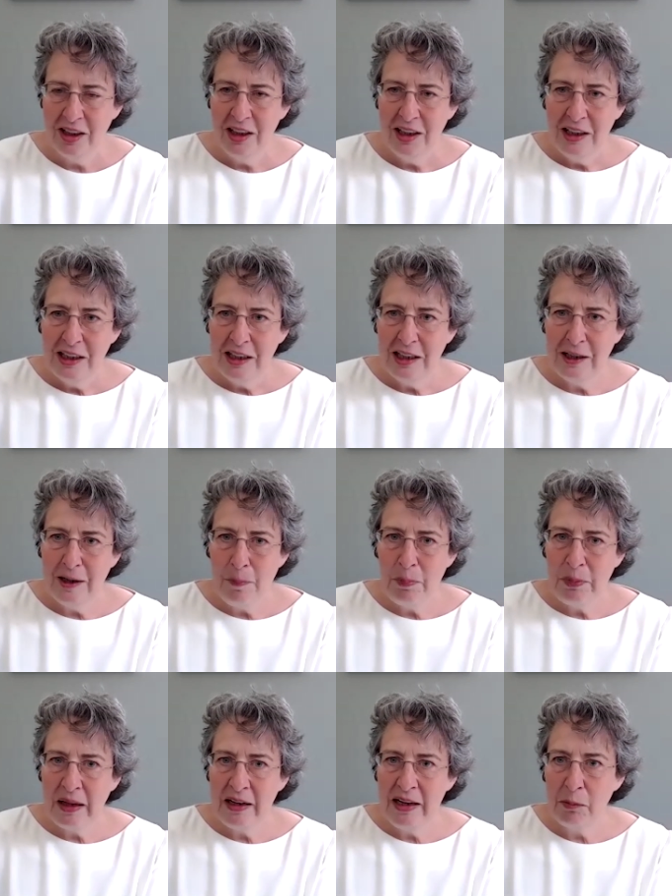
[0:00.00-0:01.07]
Yeah.
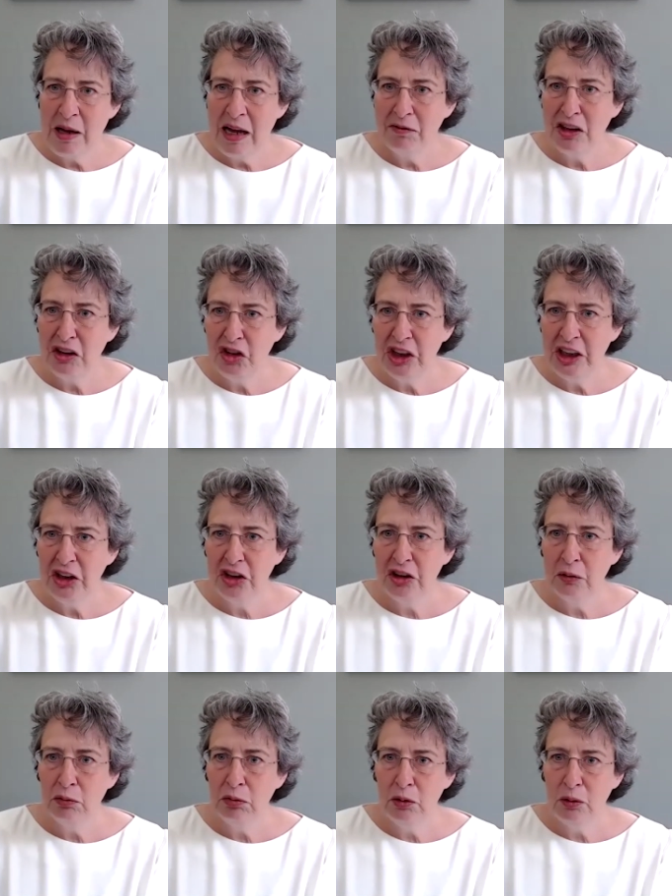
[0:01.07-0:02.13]
Um, now we have this change in the
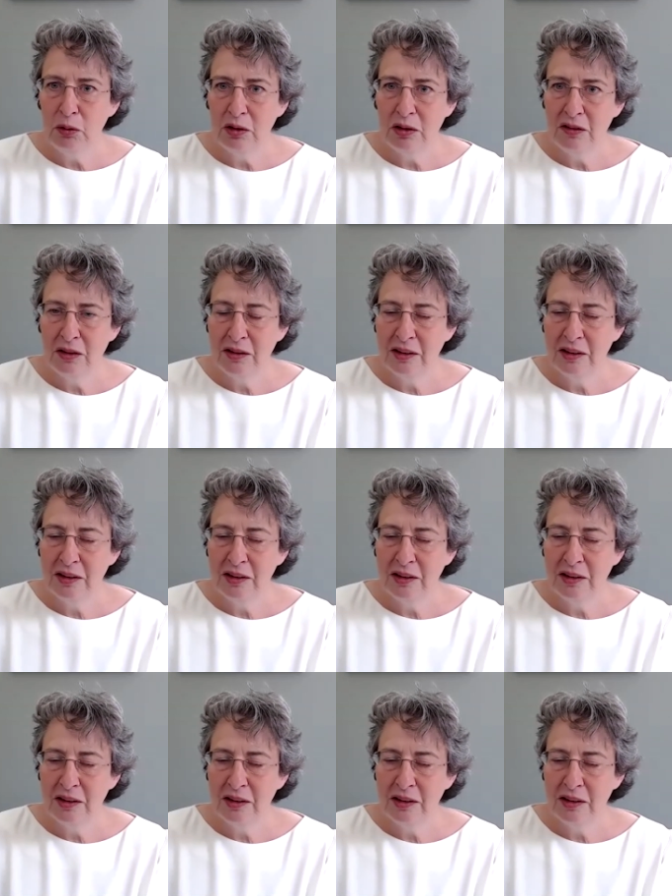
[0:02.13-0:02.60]
rules